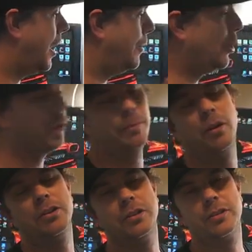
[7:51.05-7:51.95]
I'll be going the
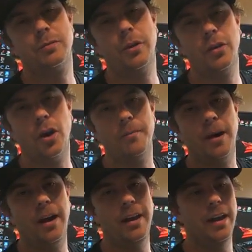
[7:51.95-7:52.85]
brushless route on
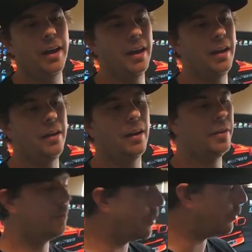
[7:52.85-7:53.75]

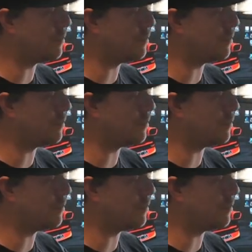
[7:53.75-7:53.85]
my